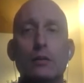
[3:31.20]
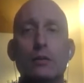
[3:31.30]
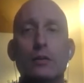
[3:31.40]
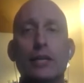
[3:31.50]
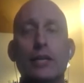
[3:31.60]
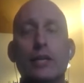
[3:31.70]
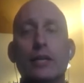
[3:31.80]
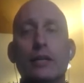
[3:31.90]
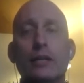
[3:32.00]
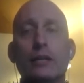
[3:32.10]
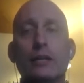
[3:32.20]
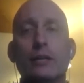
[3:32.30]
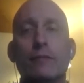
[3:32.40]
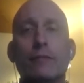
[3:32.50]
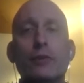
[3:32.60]
the
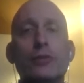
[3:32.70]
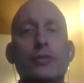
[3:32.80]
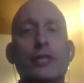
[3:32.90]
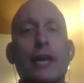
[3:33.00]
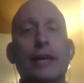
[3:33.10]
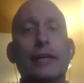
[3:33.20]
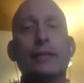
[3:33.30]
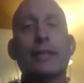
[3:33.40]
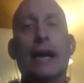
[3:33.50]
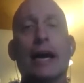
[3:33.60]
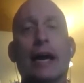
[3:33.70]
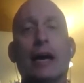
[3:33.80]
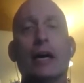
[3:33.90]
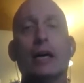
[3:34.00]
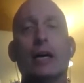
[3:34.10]
first thing that
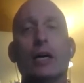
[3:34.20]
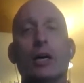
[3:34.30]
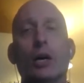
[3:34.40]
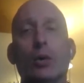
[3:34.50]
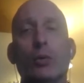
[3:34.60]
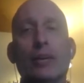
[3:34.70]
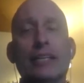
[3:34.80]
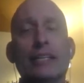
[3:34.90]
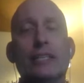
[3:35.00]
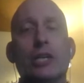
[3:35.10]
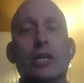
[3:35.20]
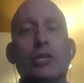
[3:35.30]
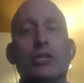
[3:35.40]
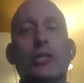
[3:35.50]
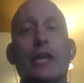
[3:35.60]
we need to
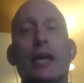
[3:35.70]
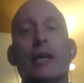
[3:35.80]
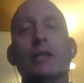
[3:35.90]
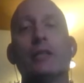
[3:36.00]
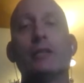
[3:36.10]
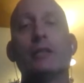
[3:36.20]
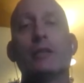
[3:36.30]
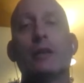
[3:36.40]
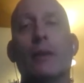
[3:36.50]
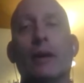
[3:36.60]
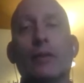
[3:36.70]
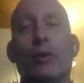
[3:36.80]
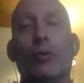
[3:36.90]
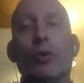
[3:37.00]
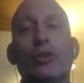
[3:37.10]
understand about the
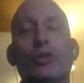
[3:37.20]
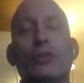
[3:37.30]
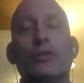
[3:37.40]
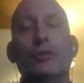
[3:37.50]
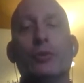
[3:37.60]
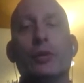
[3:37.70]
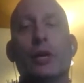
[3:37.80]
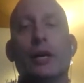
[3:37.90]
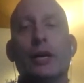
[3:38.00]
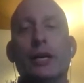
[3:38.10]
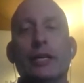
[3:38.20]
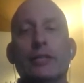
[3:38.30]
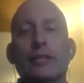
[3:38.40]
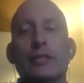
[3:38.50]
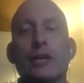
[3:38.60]
origin of dukkha
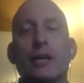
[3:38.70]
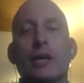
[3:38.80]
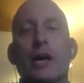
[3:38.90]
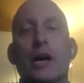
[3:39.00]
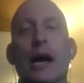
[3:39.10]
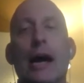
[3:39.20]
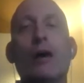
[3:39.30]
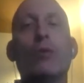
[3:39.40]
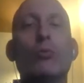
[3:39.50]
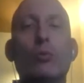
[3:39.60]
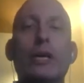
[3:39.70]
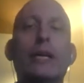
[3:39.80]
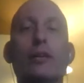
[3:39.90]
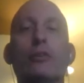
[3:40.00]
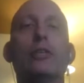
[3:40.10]
is how
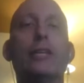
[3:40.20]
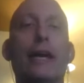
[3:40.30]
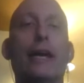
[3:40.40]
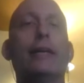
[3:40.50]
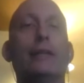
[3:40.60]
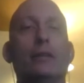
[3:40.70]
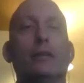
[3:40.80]
we create